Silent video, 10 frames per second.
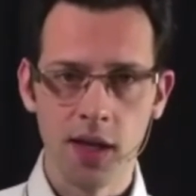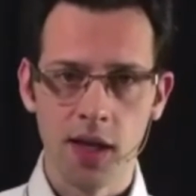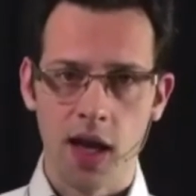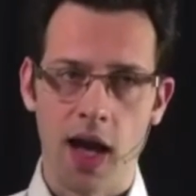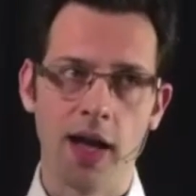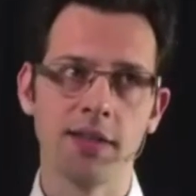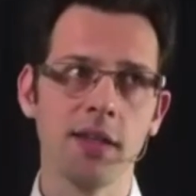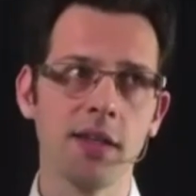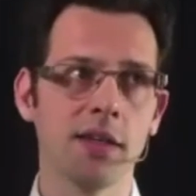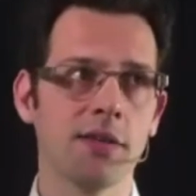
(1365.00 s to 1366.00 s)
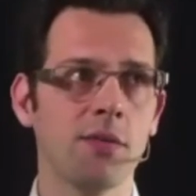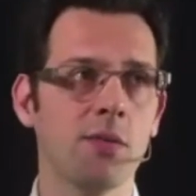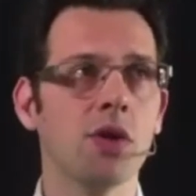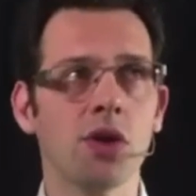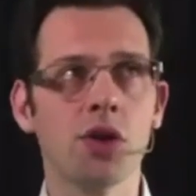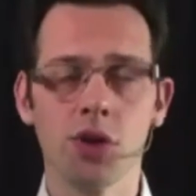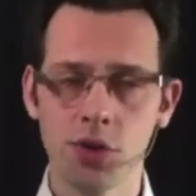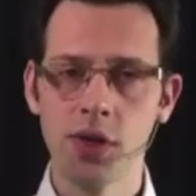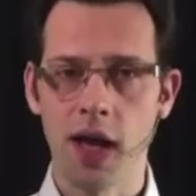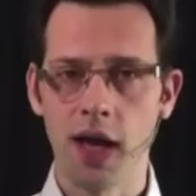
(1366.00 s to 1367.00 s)
I think you
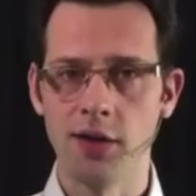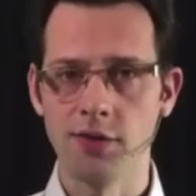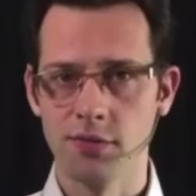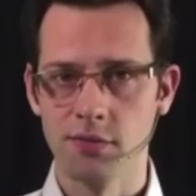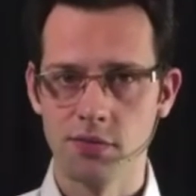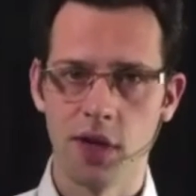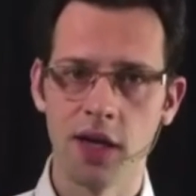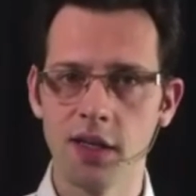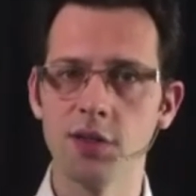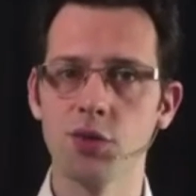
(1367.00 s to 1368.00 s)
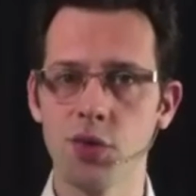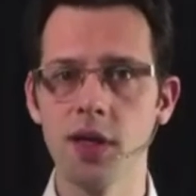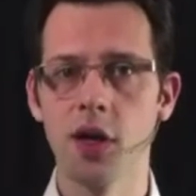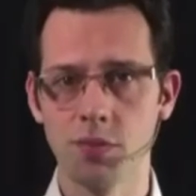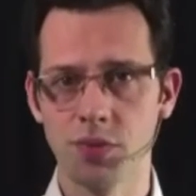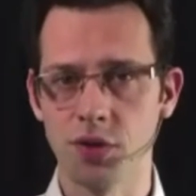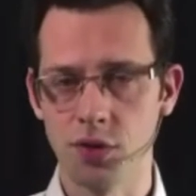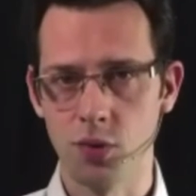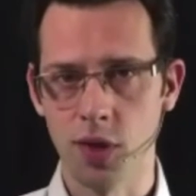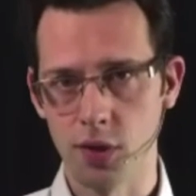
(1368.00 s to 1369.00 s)
should have at least 3 options
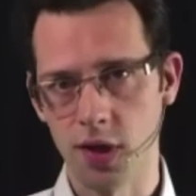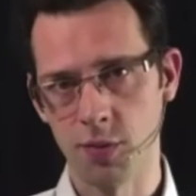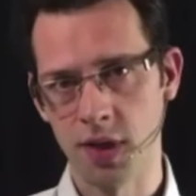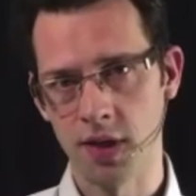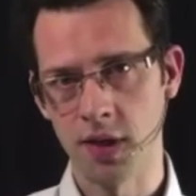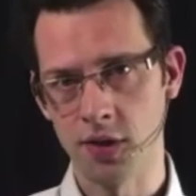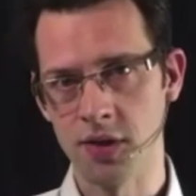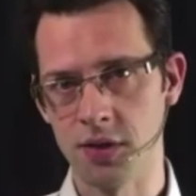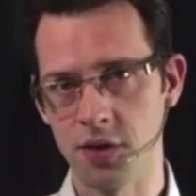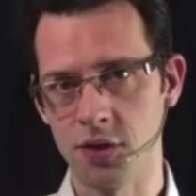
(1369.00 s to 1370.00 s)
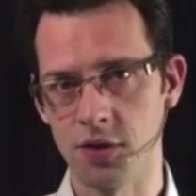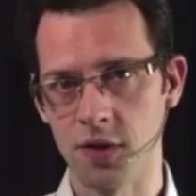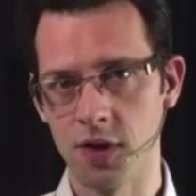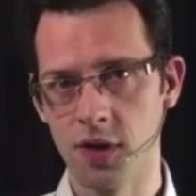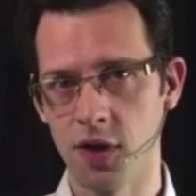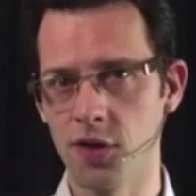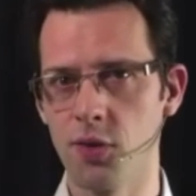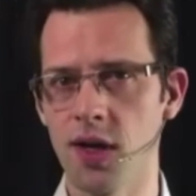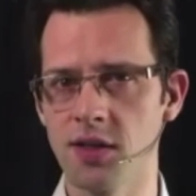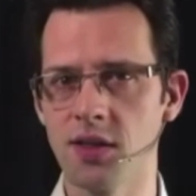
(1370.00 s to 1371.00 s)
when you are making a decision.
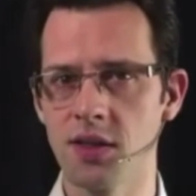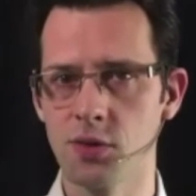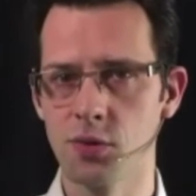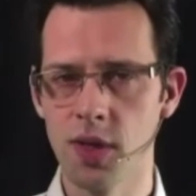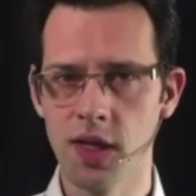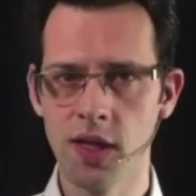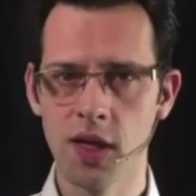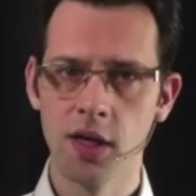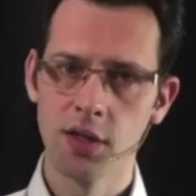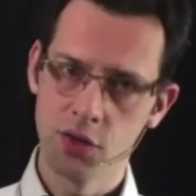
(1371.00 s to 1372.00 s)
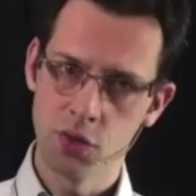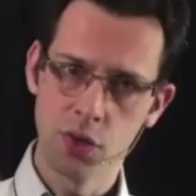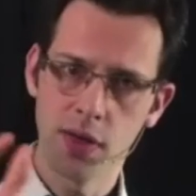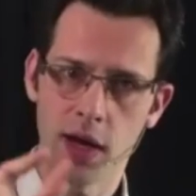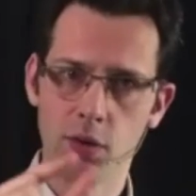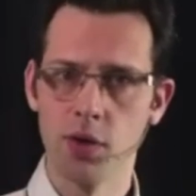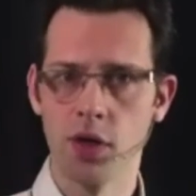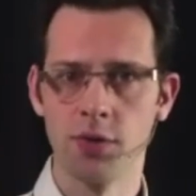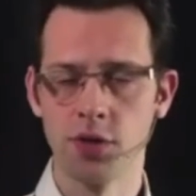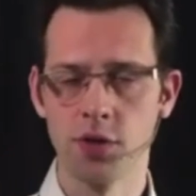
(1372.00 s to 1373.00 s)
Otherwise, it is really too narrow
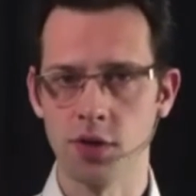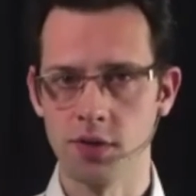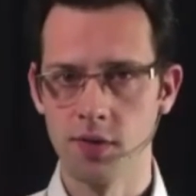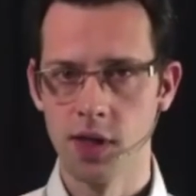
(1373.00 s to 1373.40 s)
of a choice.